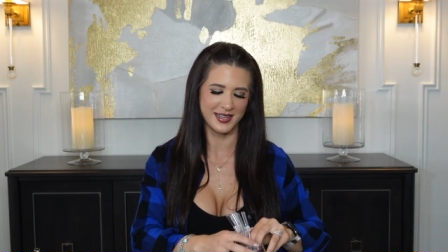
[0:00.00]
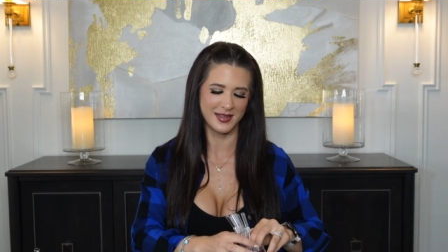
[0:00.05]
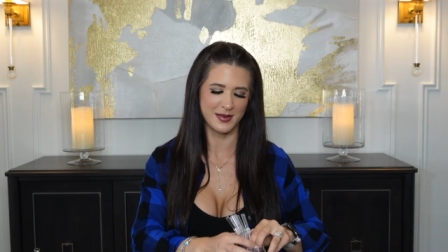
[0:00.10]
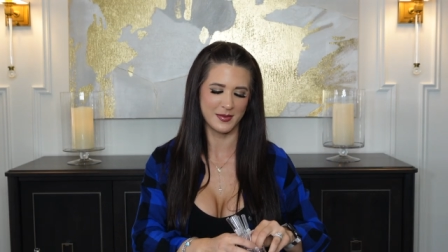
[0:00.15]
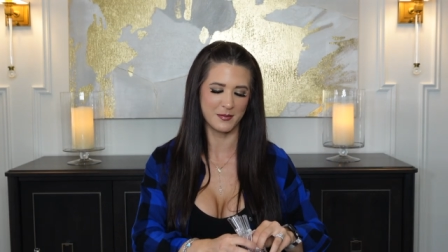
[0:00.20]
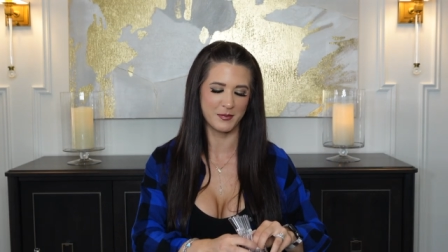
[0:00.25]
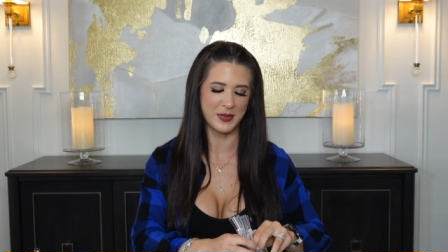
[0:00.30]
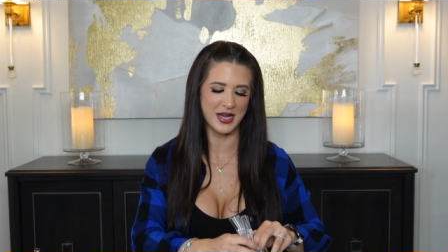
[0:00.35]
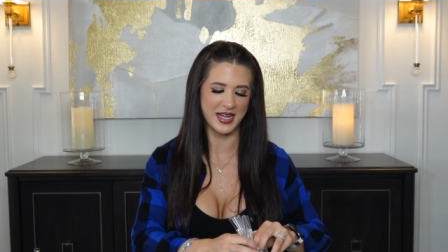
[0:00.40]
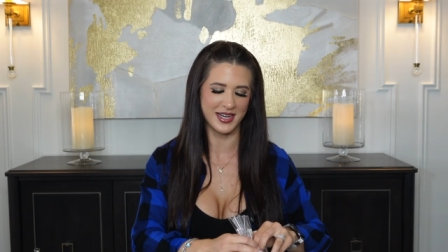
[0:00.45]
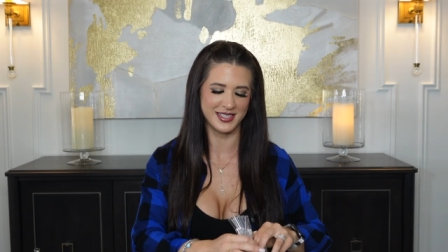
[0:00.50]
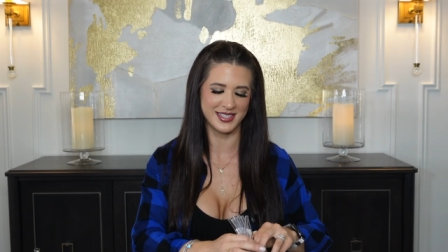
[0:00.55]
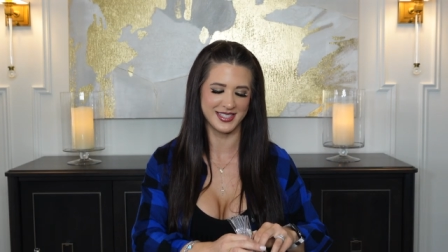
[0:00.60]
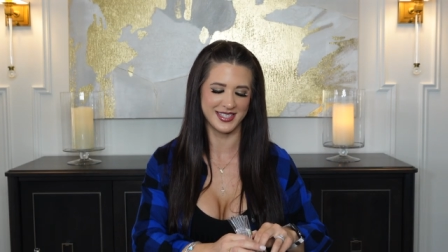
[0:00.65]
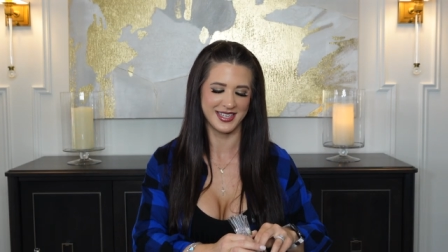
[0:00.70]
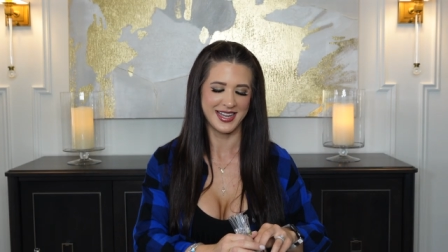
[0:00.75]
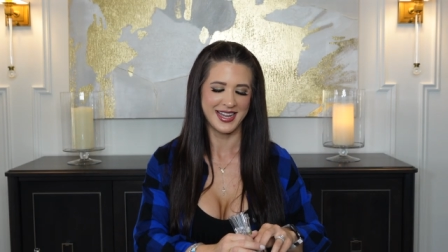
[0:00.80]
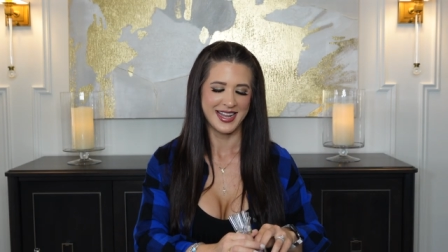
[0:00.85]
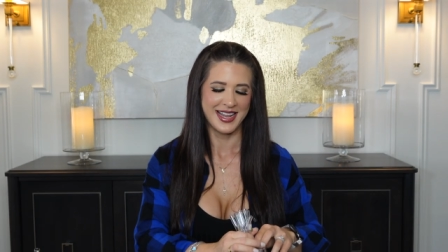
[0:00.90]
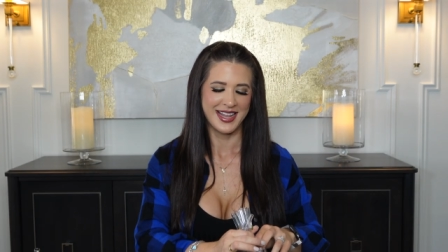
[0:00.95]

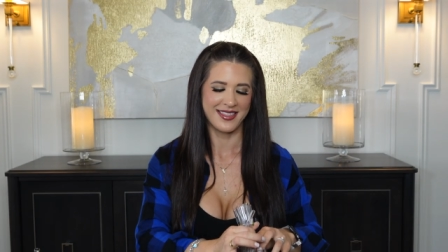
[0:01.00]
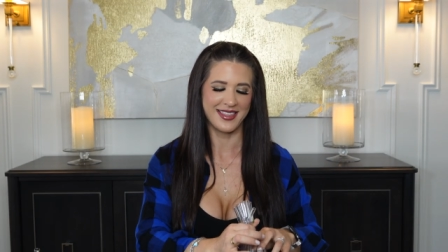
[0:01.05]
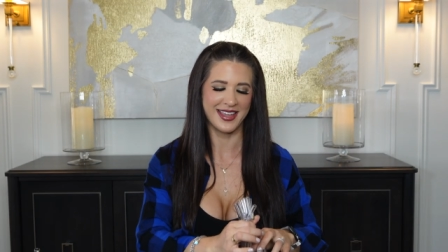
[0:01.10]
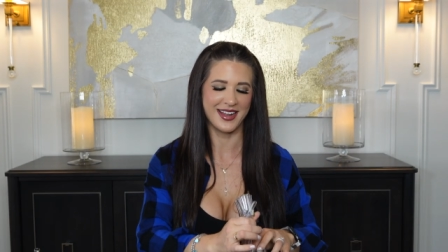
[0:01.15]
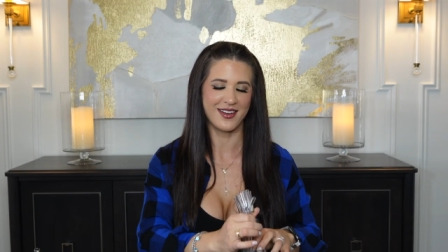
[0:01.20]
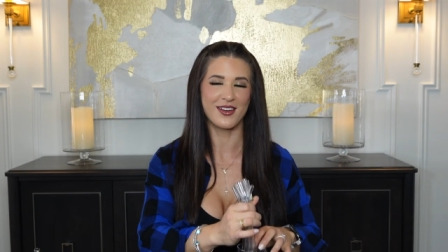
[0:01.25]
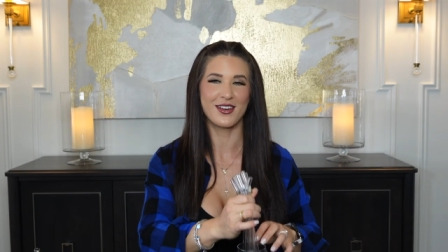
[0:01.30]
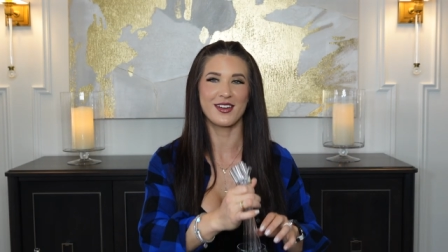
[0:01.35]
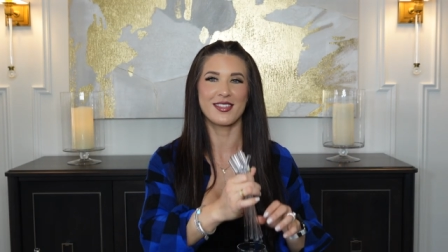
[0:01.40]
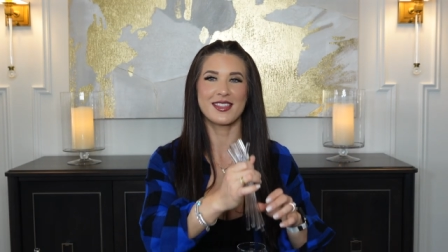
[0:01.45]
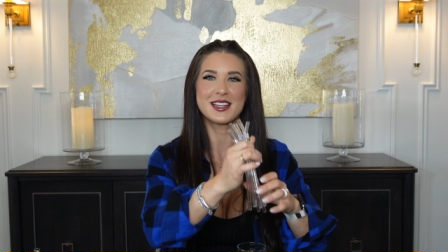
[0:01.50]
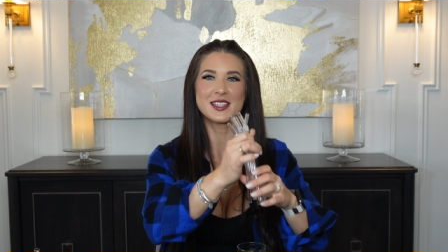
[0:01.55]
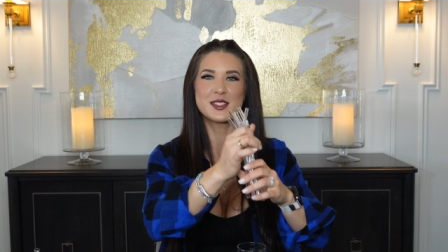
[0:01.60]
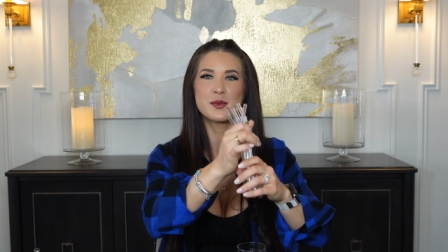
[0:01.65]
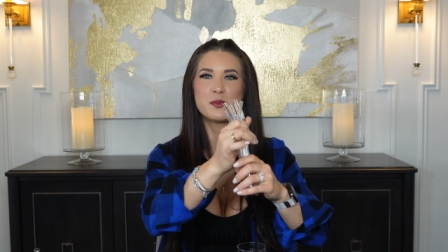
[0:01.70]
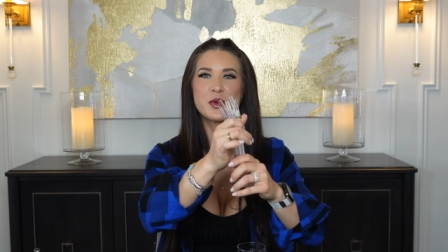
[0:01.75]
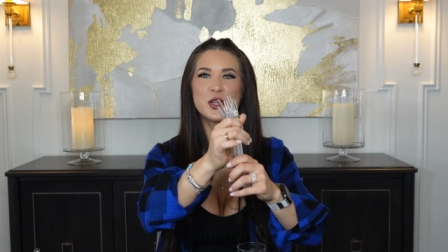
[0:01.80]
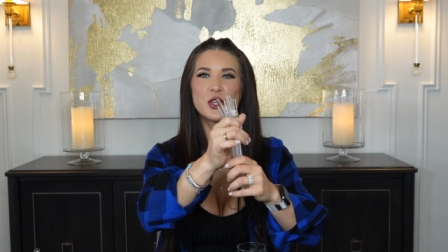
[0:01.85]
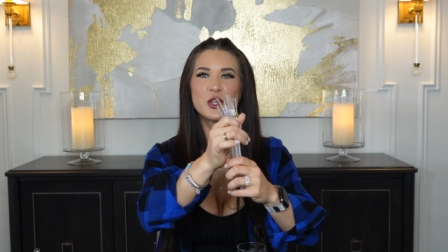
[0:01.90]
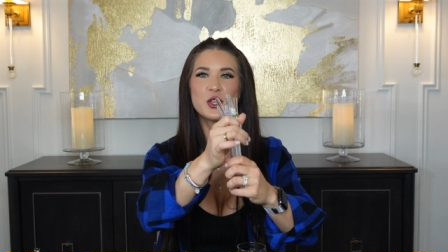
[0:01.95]
but they are
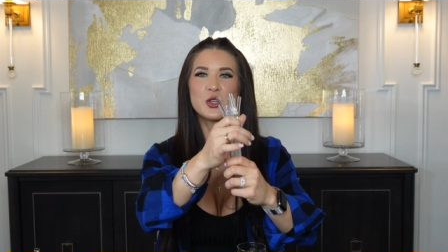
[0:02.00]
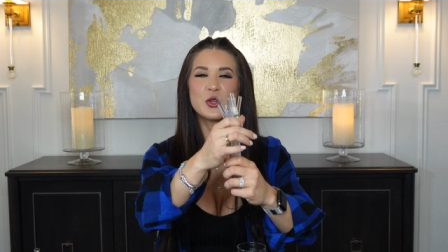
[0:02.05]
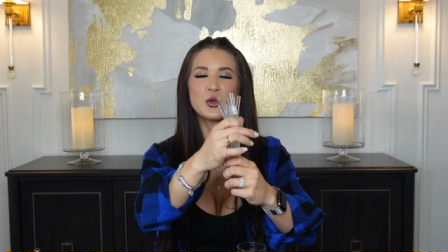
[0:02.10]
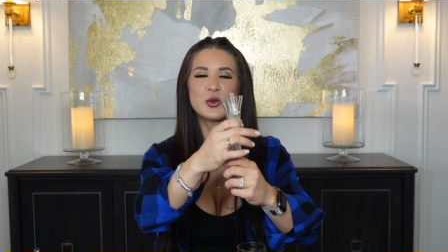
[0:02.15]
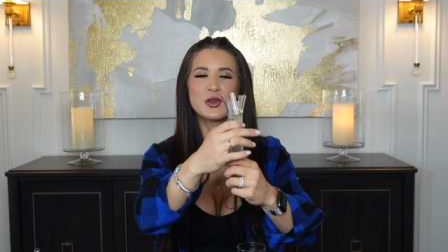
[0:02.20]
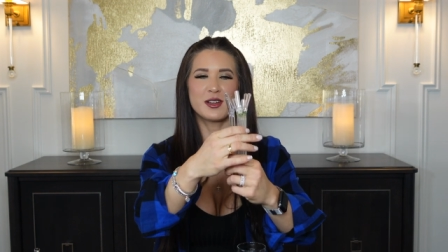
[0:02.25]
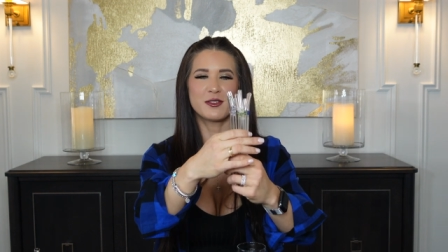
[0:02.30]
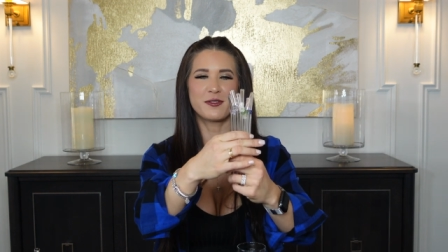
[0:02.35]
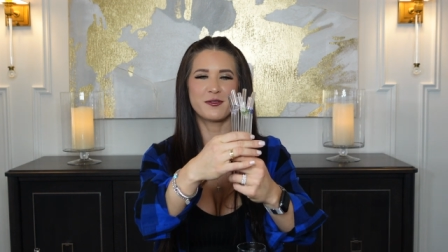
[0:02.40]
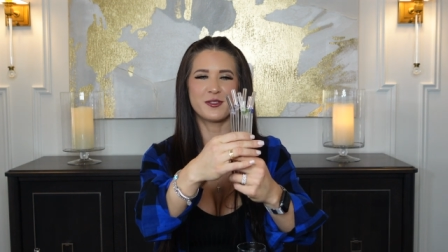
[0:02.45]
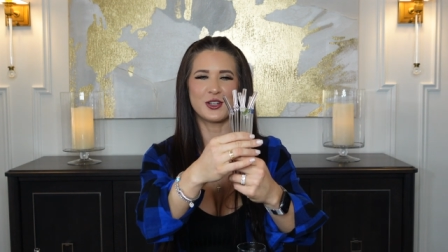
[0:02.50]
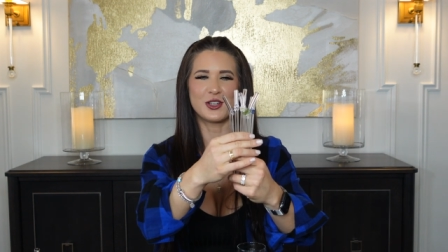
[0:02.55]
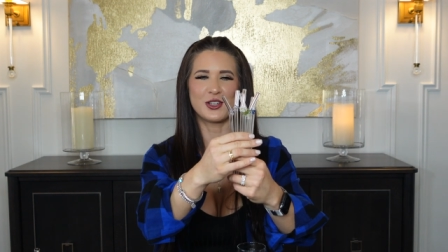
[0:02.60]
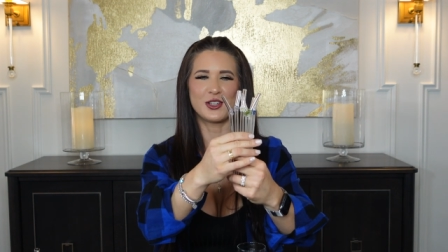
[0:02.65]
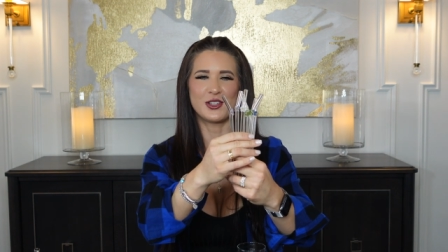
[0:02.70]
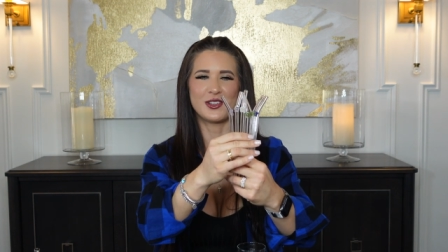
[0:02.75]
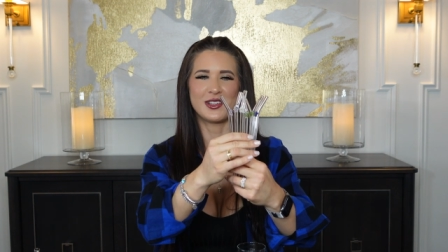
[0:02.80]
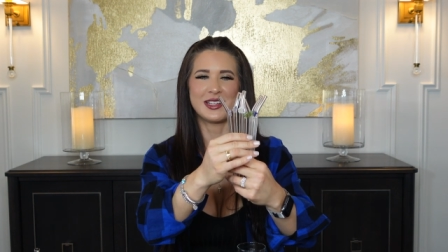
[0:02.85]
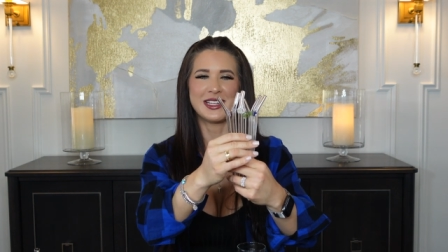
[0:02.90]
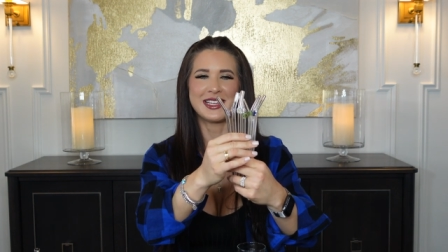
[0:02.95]
these
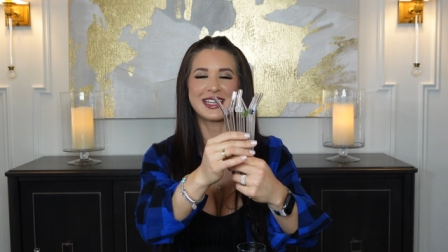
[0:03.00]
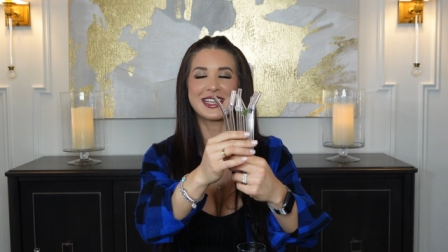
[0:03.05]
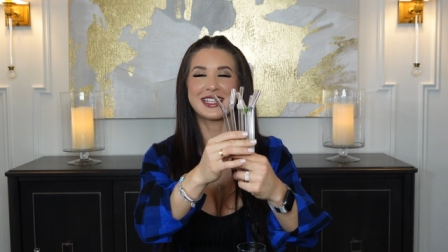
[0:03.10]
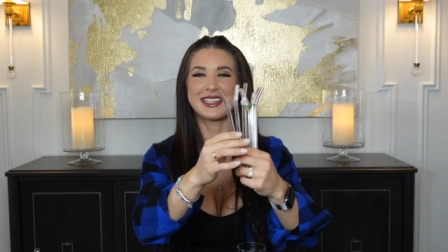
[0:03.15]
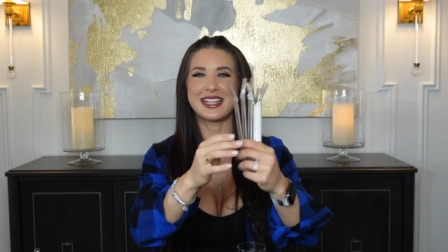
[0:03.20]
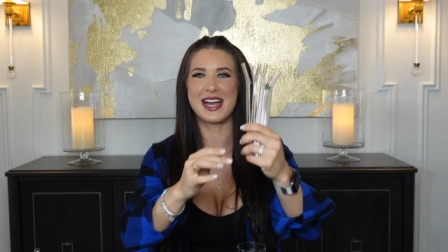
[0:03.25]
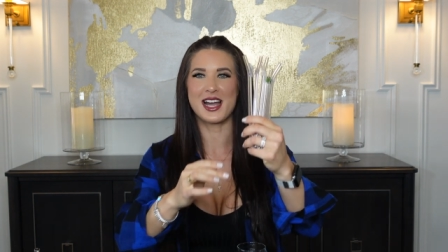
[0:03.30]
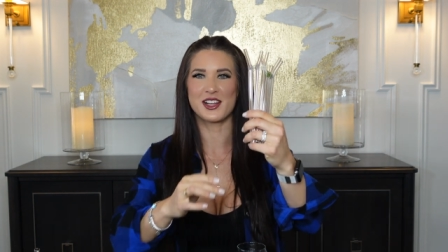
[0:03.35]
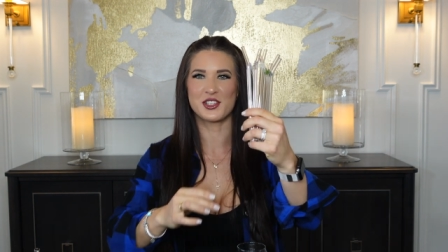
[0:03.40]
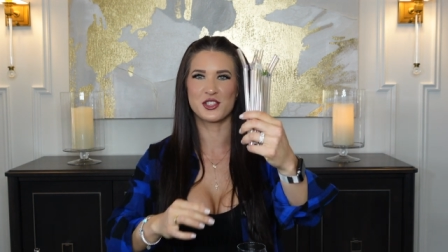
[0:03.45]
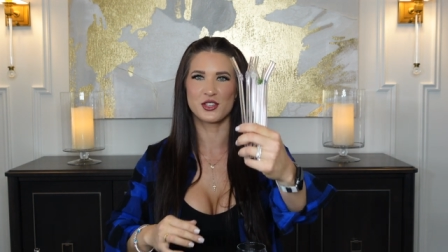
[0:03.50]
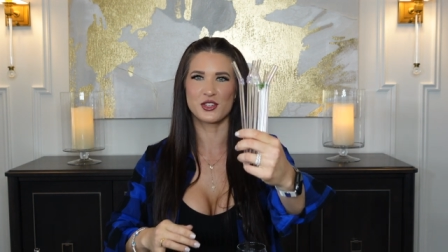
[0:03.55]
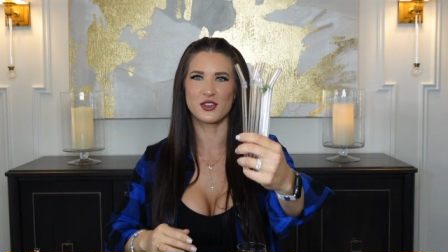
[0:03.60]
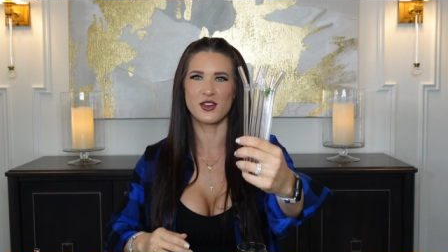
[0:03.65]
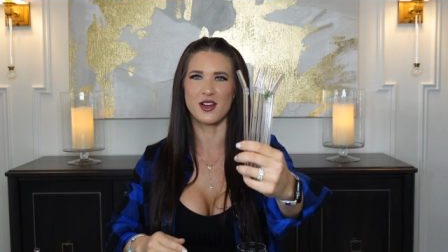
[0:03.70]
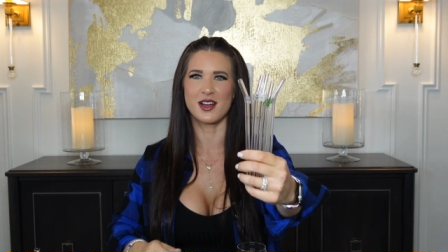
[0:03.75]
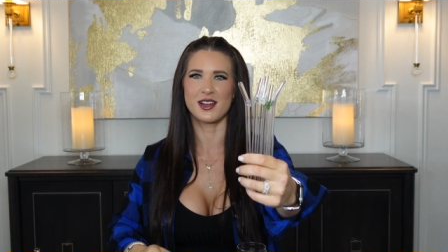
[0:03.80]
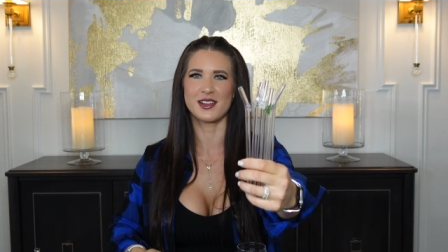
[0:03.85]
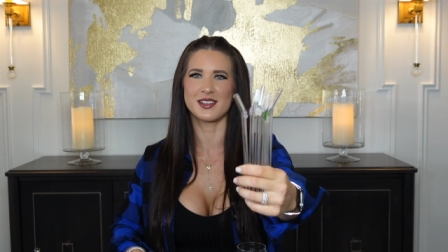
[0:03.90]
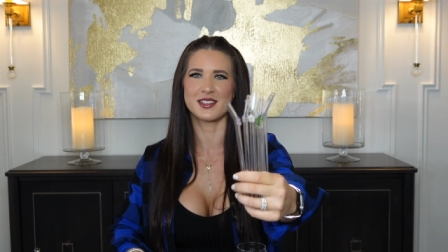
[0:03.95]
beautiful glass
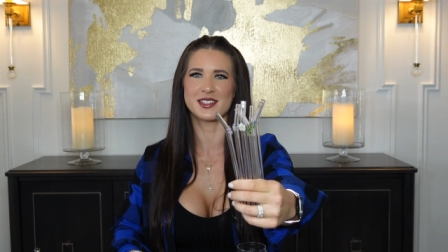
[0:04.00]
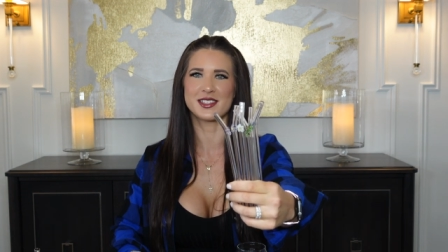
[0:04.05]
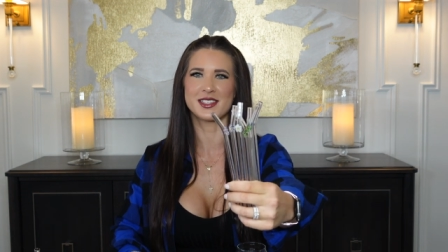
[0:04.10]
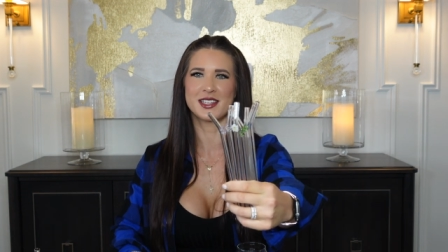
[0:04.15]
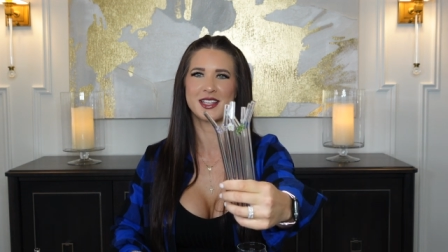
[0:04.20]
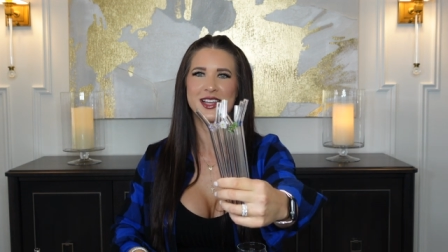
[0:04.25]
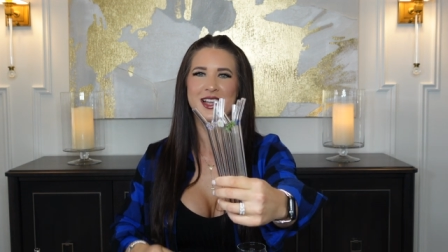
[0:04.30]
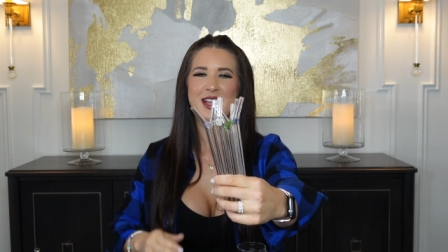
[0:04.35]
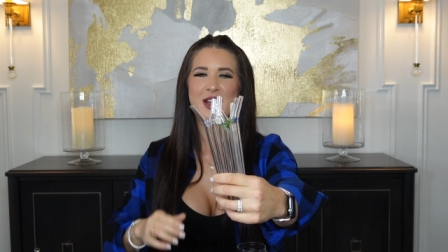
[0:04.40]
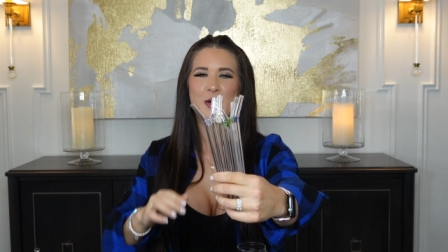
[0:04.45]
straws